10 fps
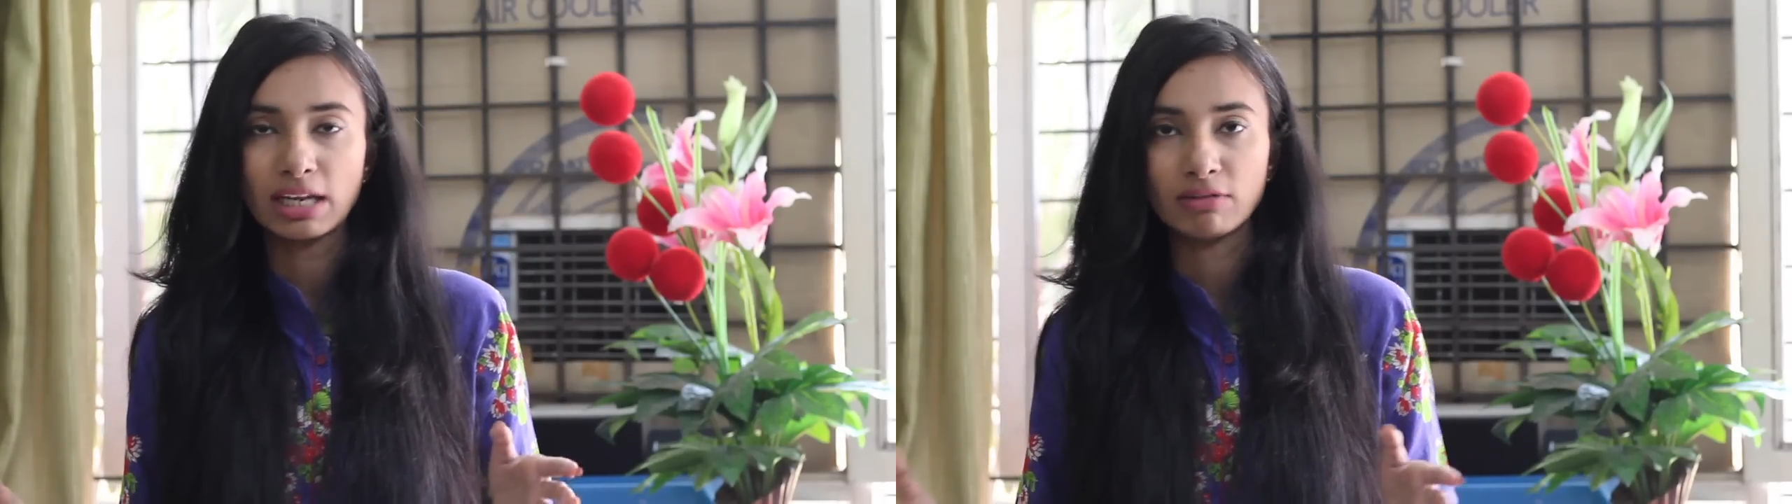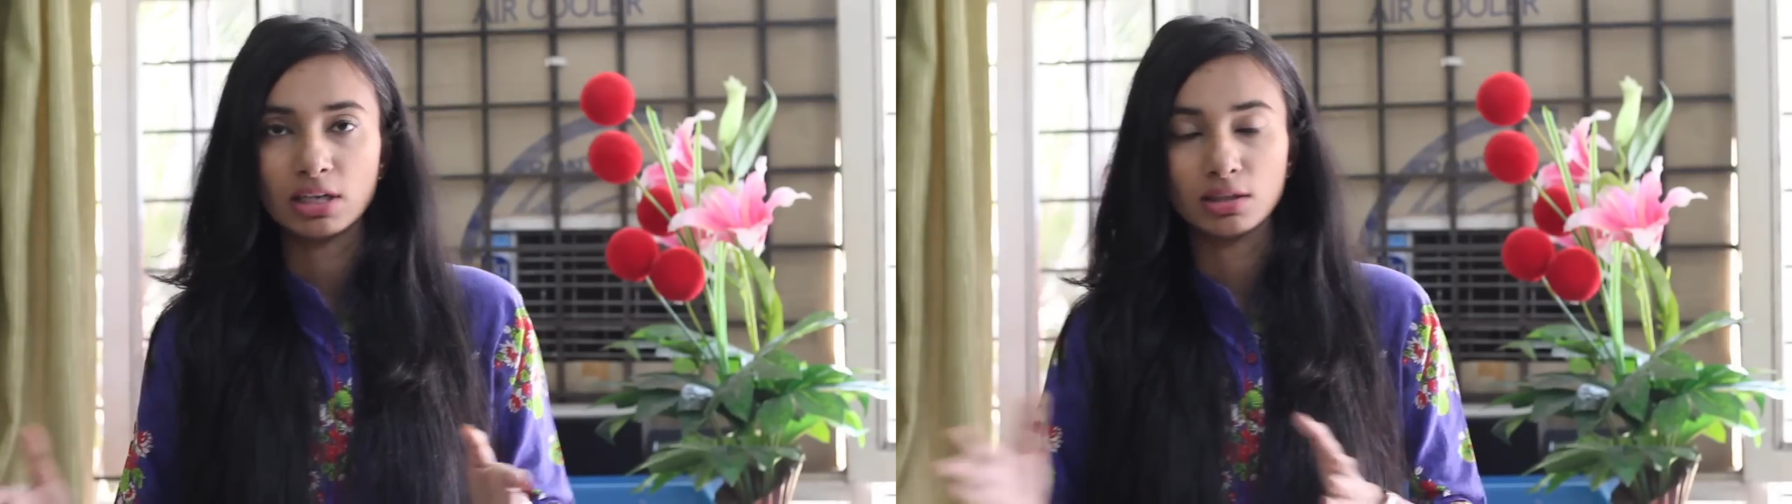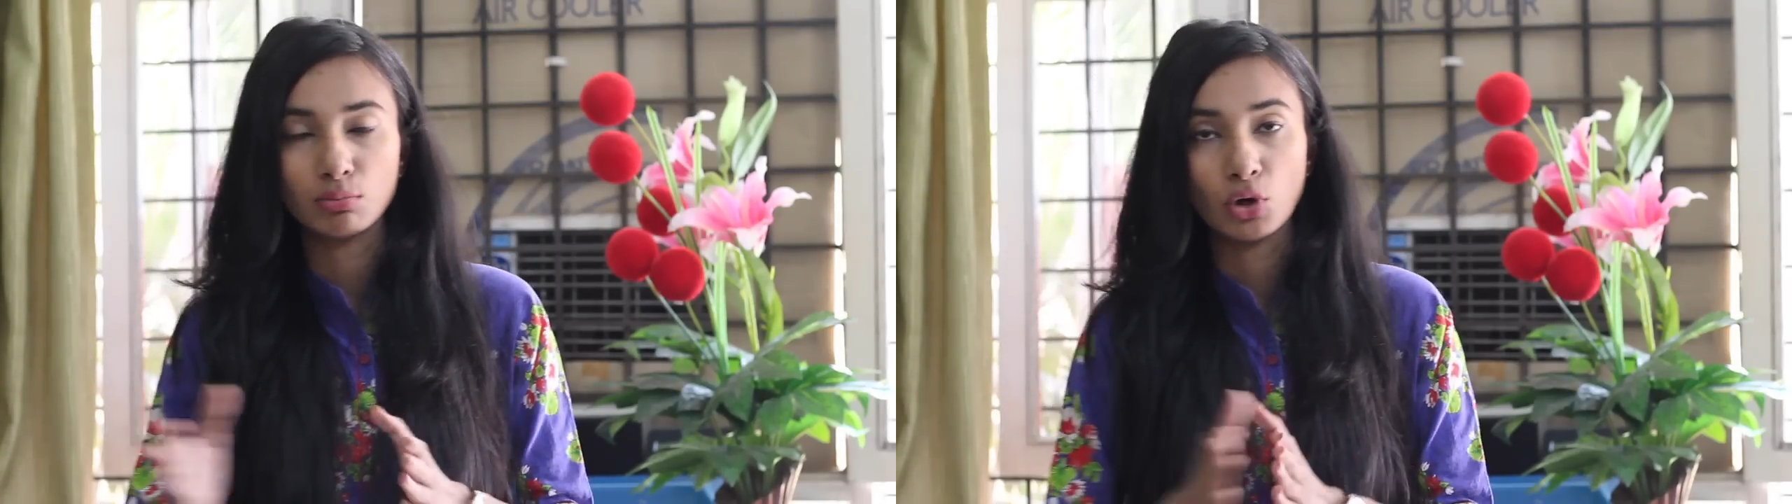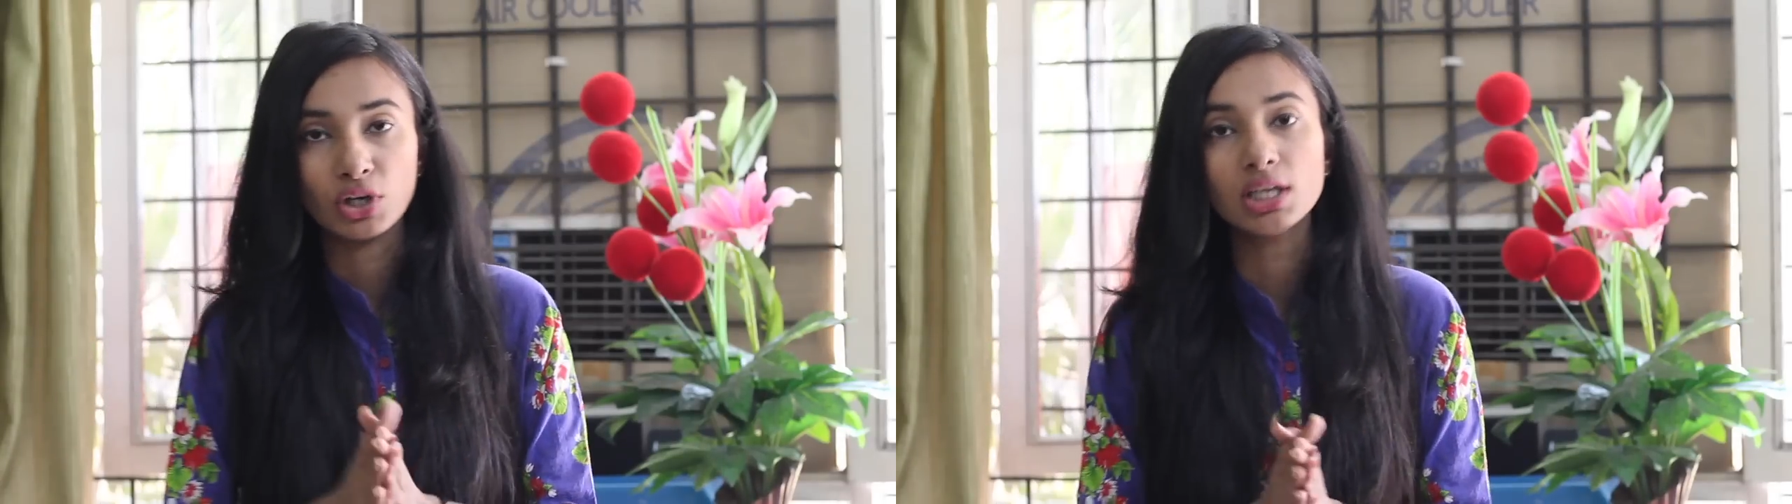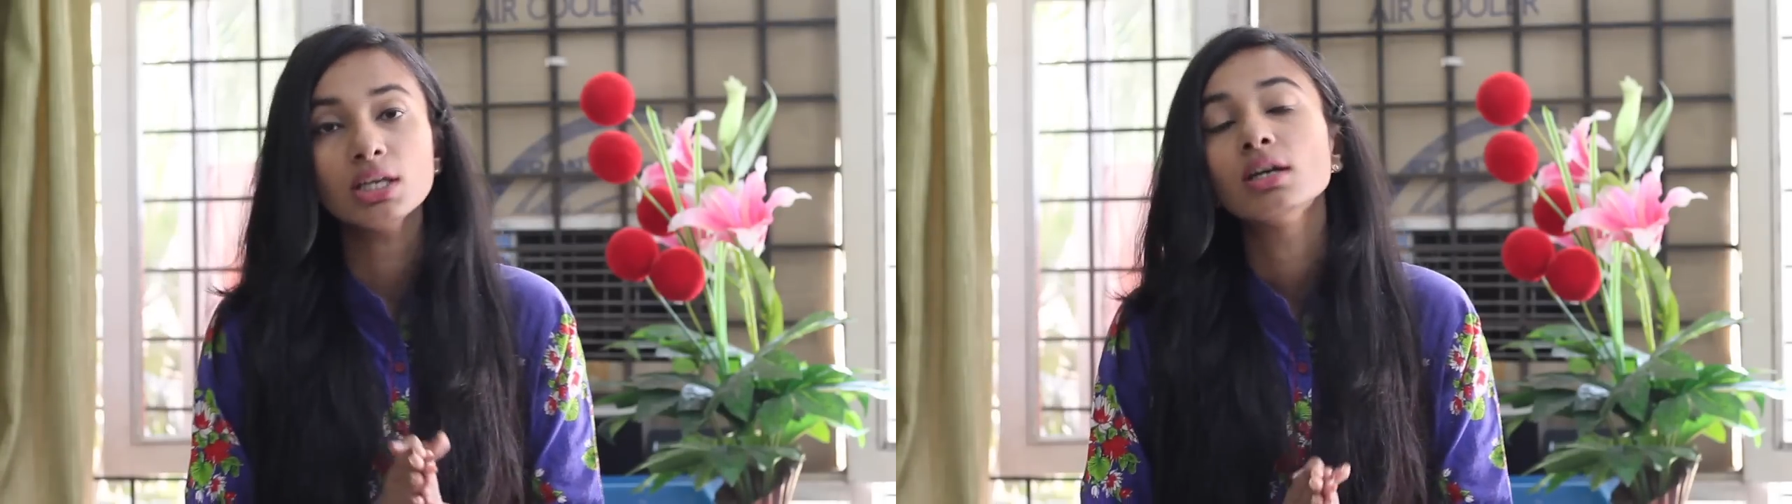level in the
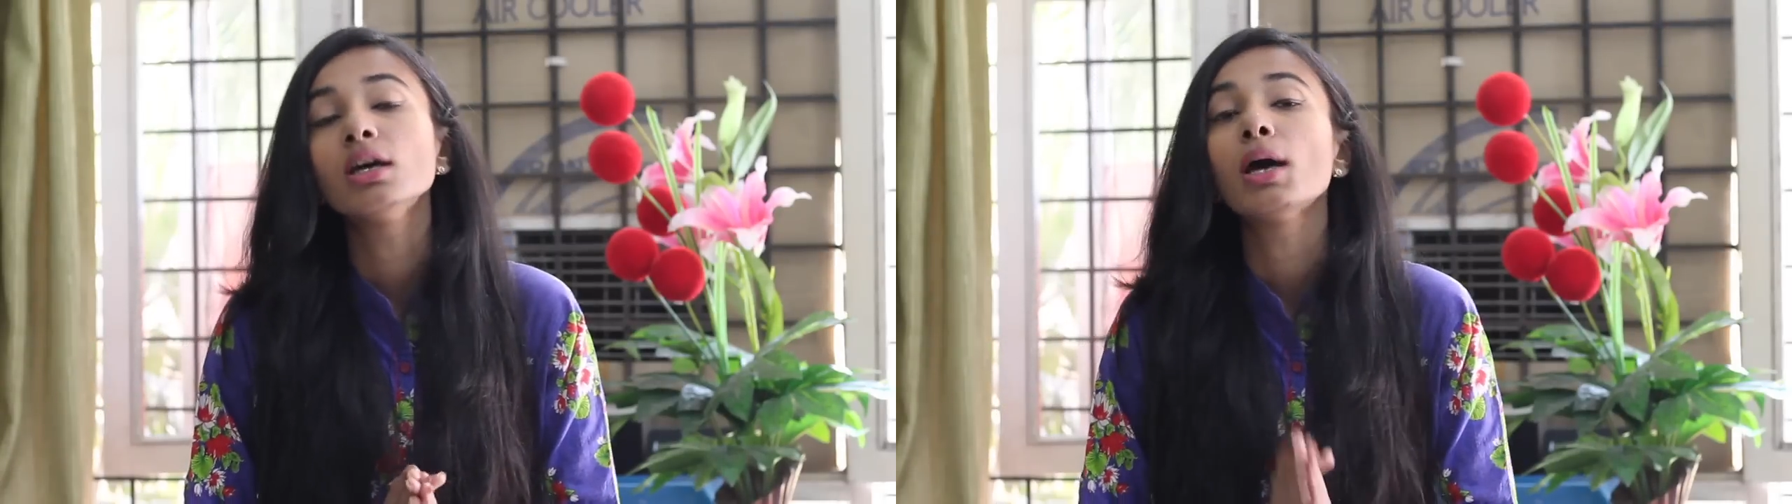body.